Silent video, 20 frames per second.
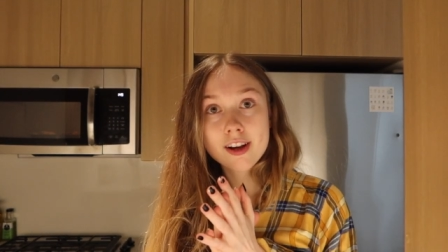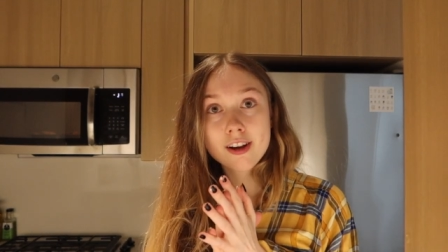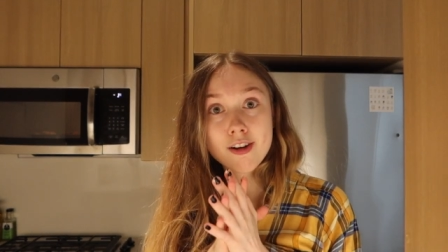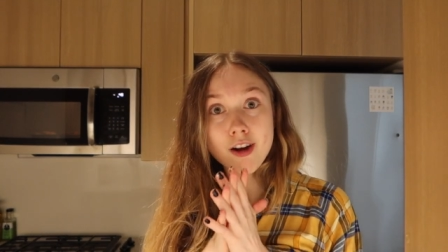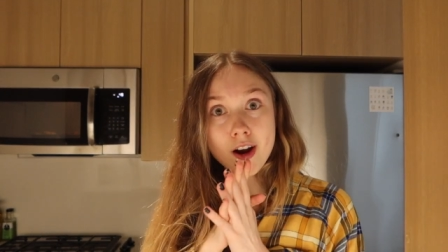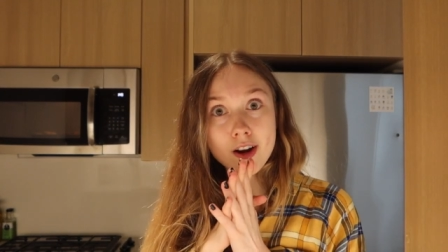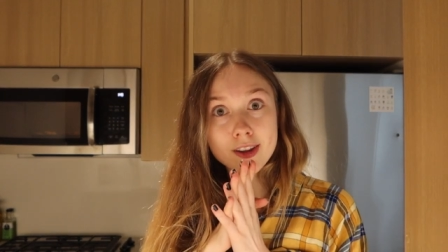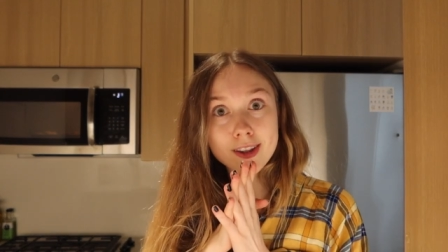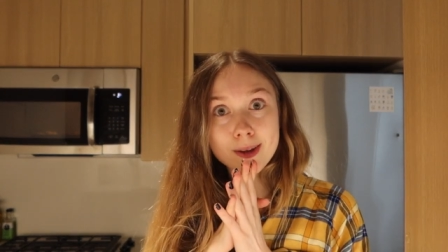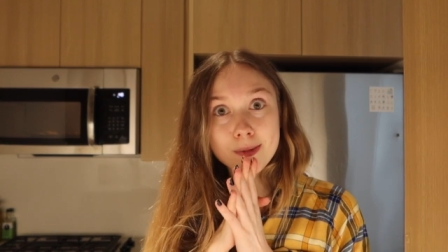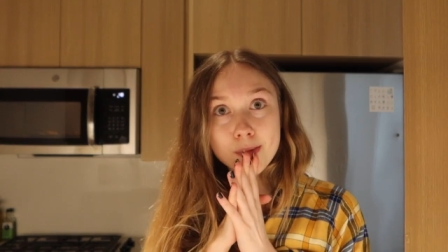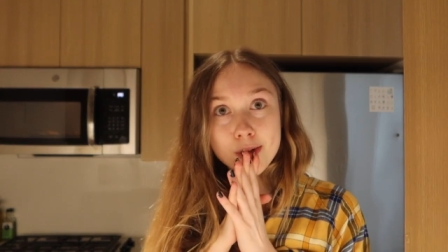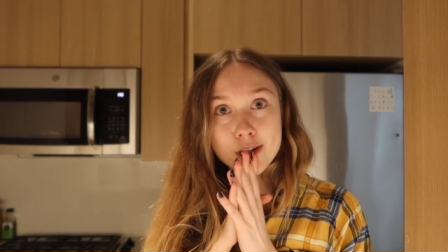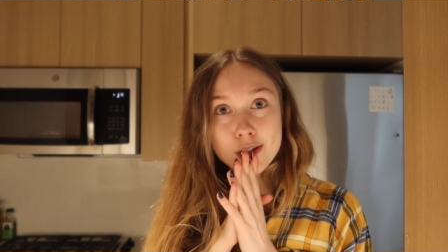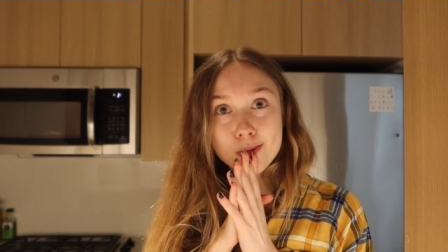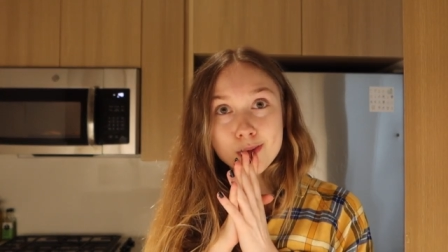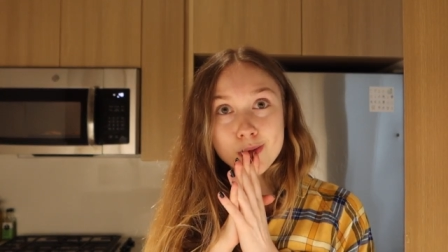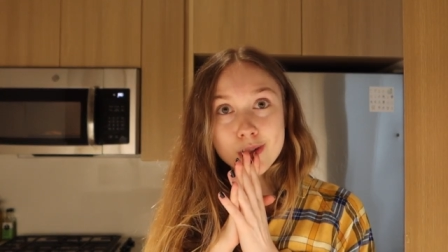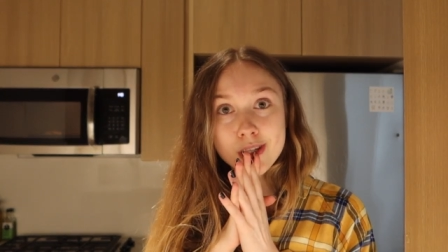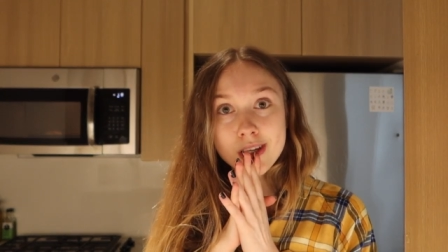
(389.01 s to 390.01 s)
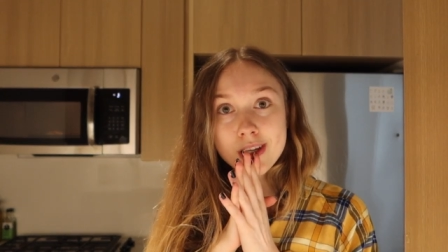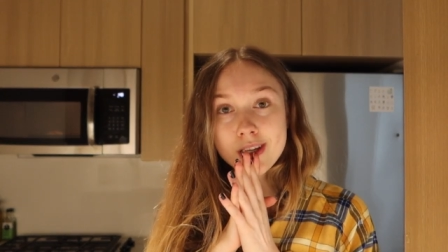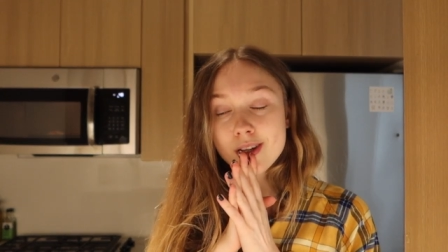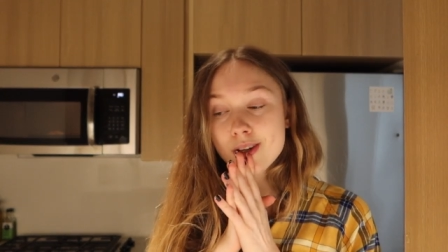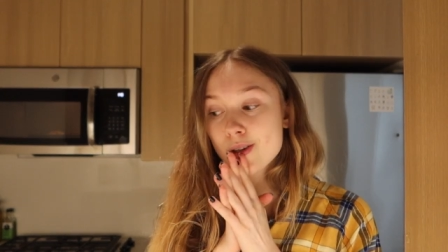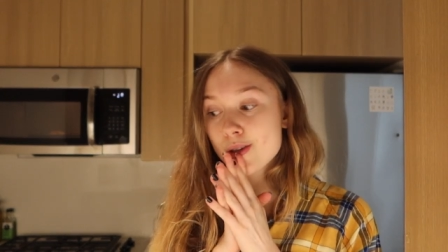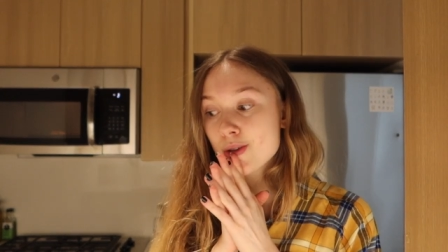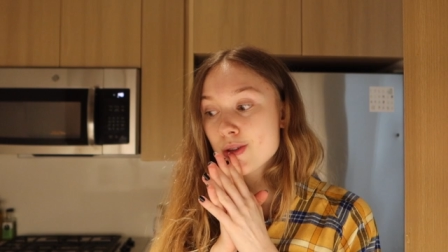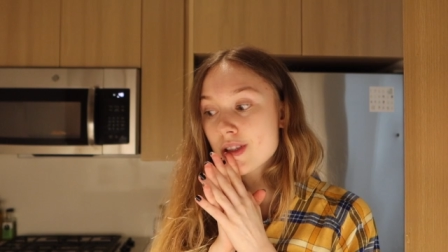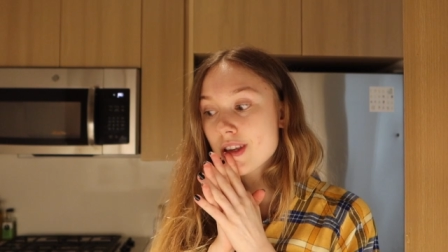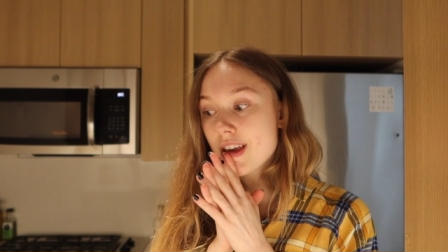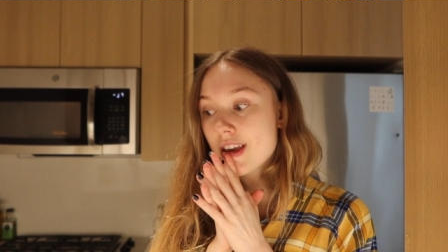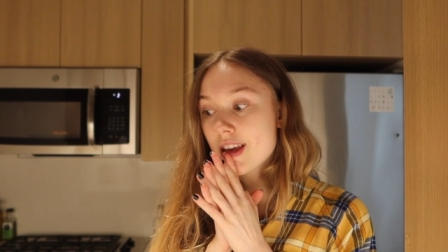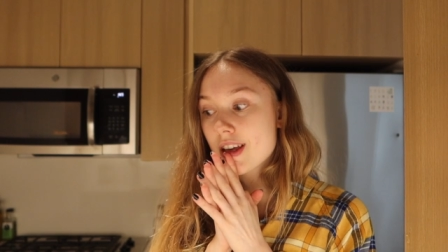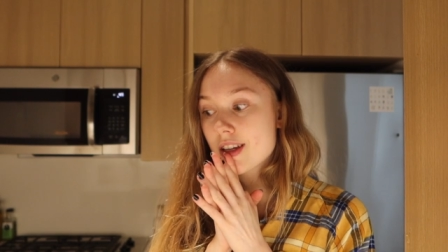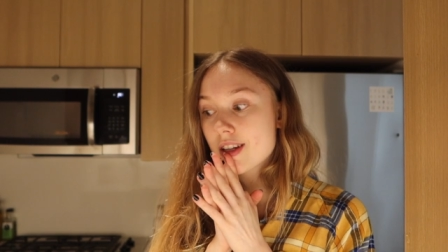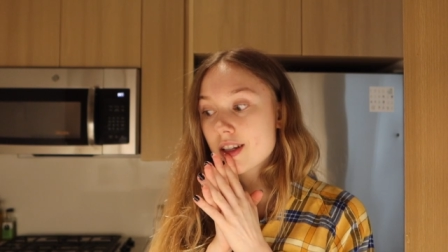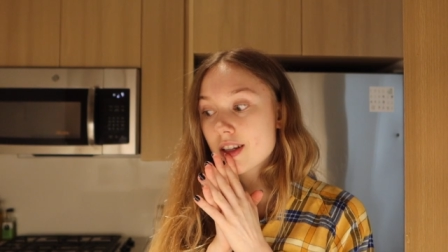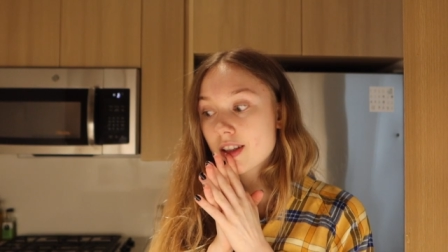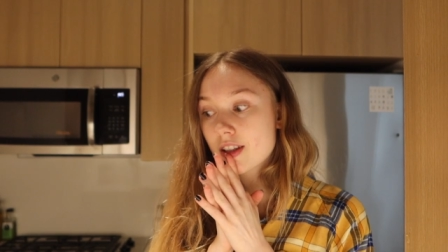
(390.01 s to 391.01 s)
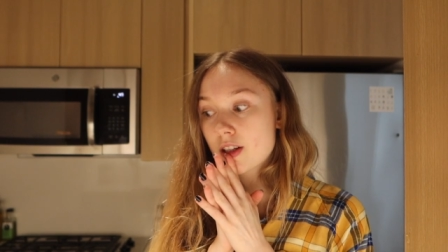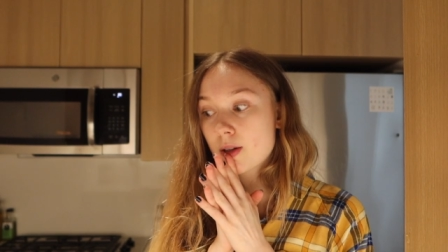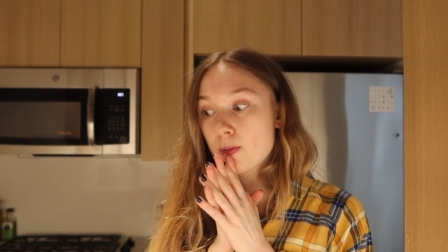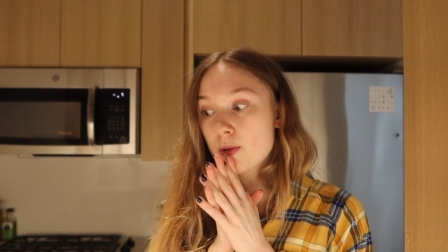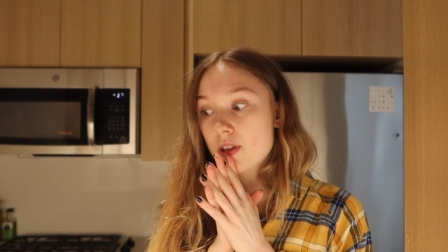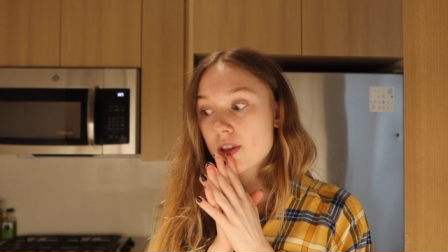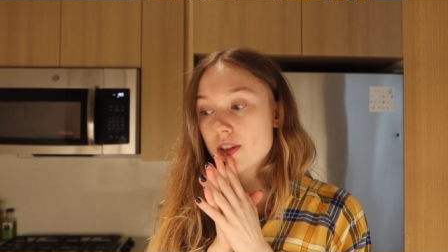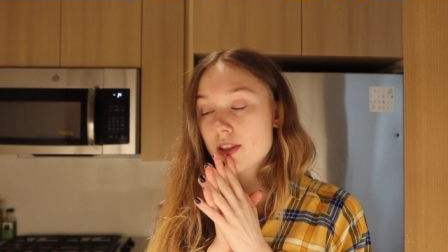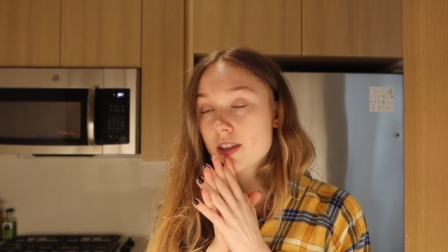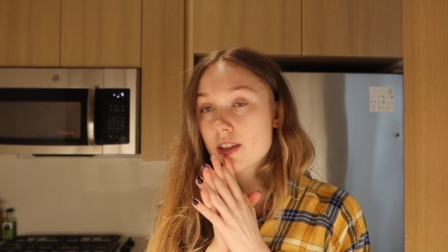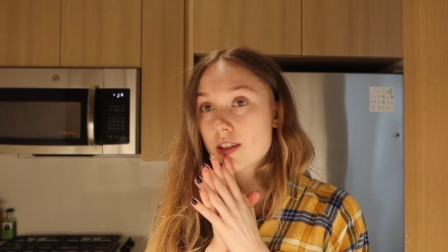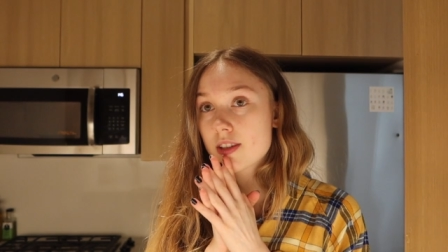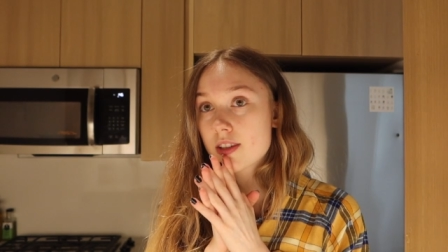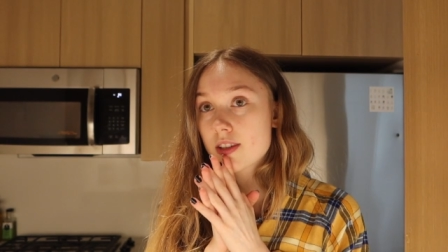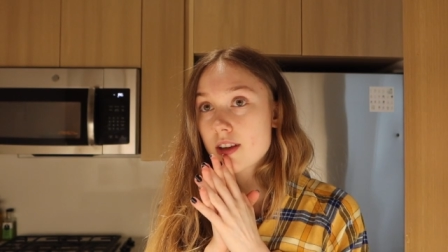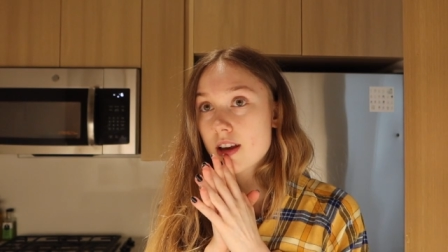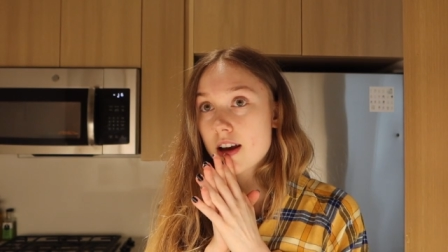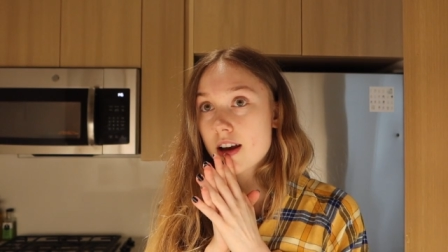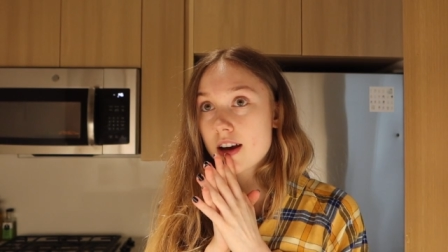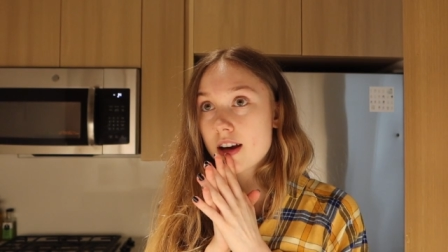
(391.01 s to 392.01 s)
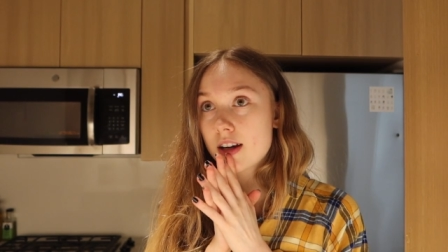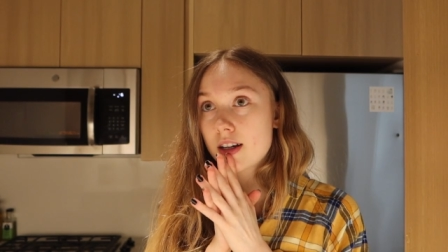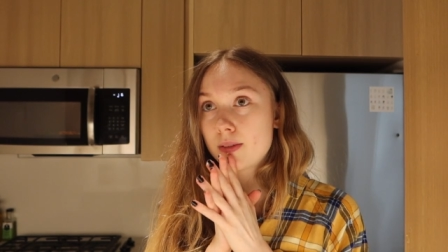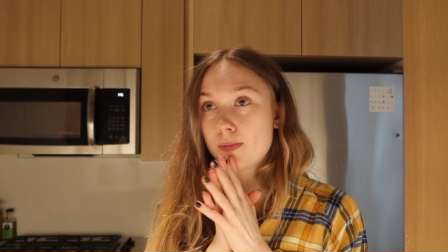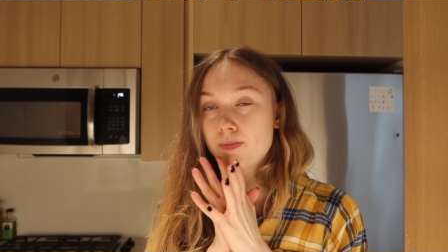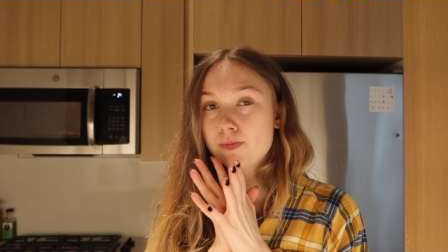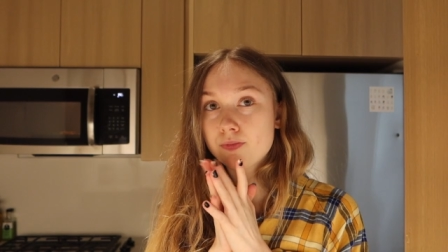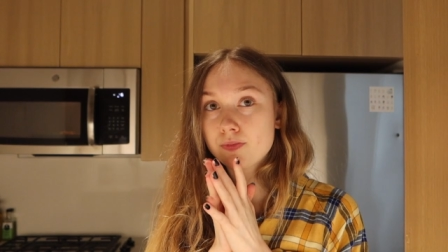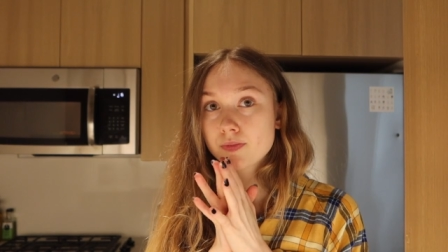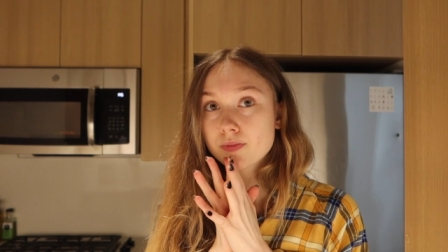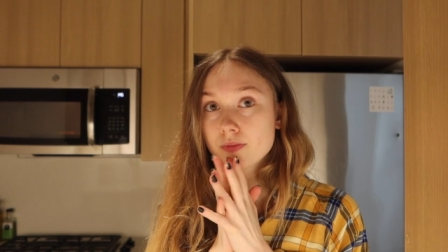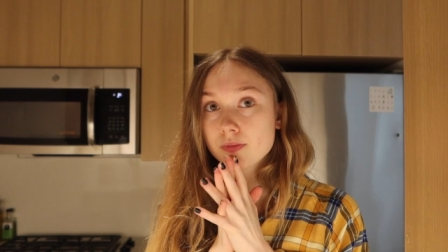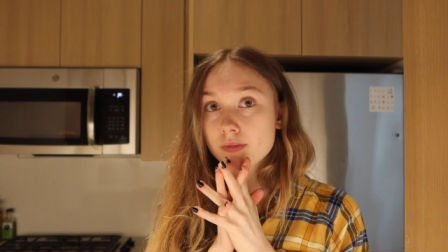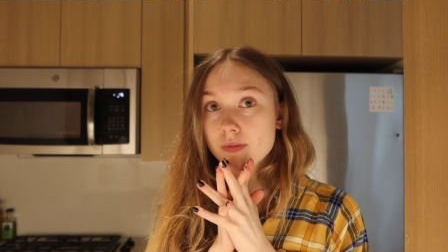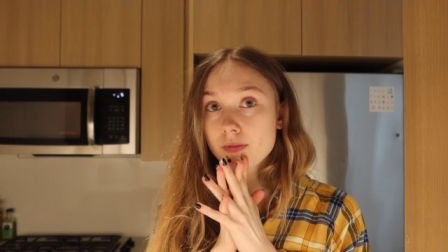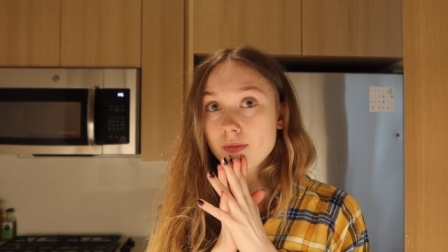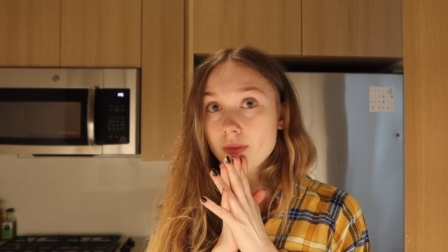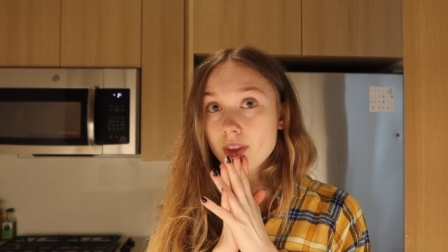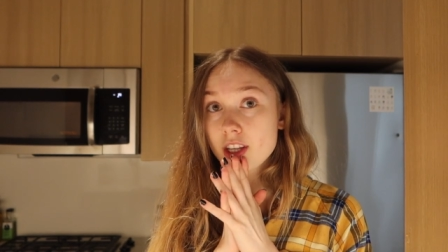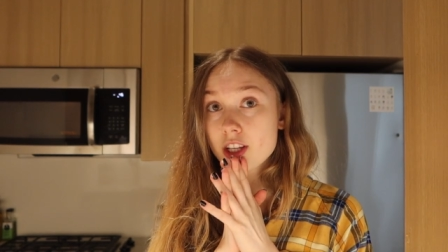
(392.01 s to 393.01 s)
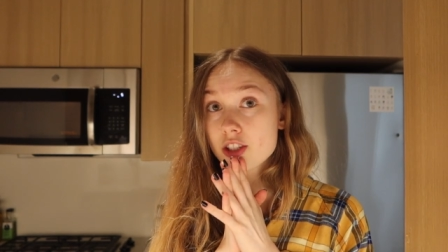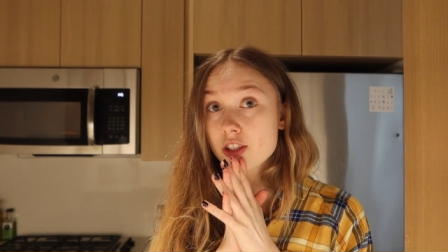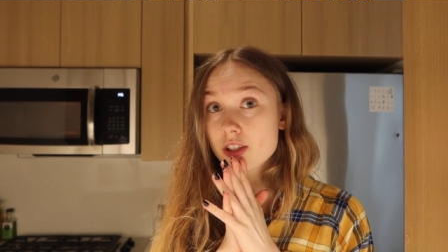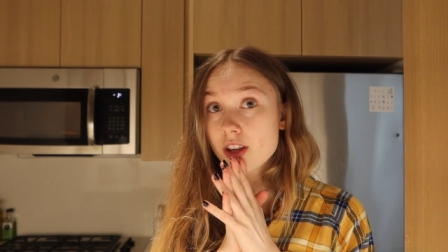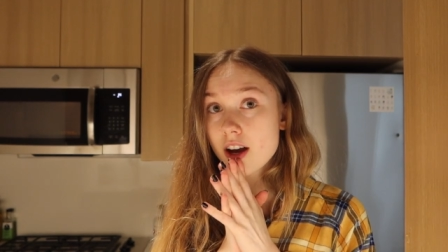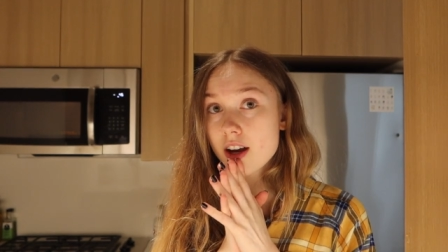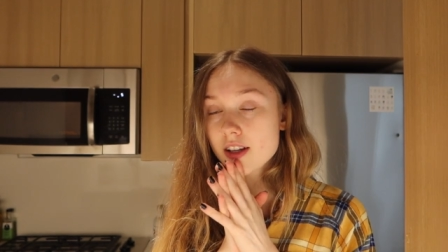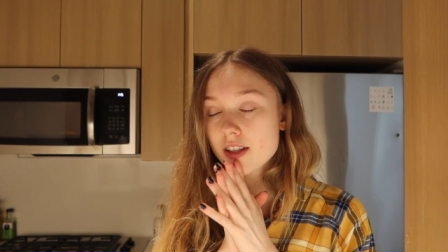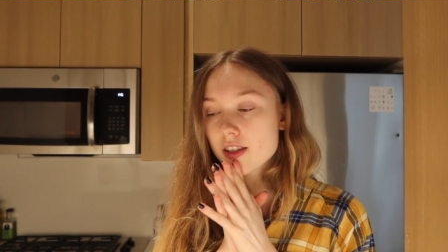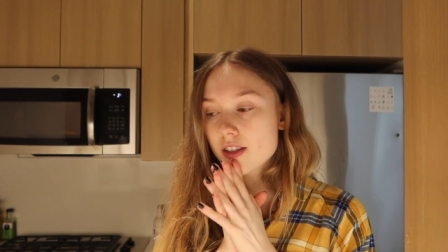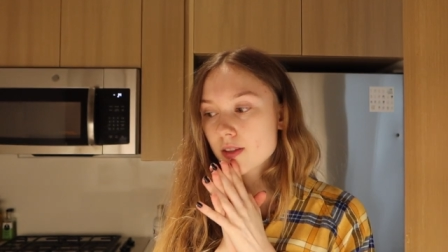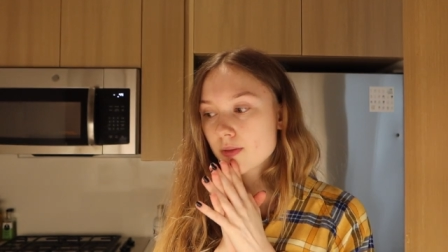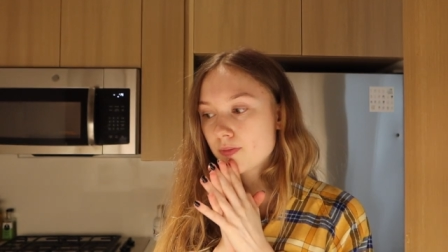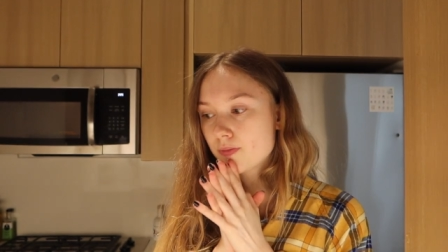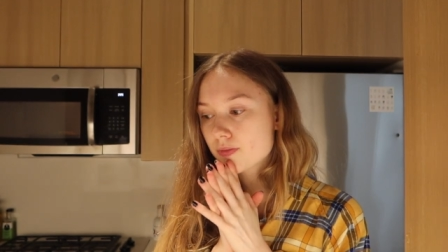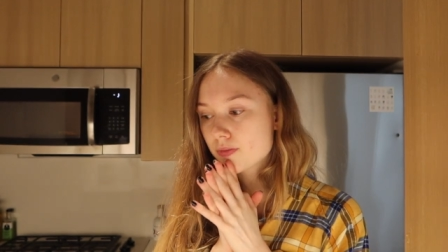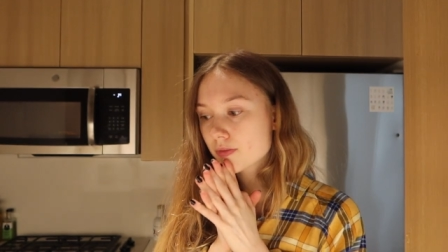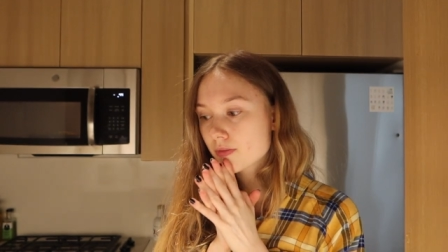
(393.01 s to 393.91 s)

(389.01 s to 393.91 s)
garlic mashed potatoes and a little bit of this uh, sauce.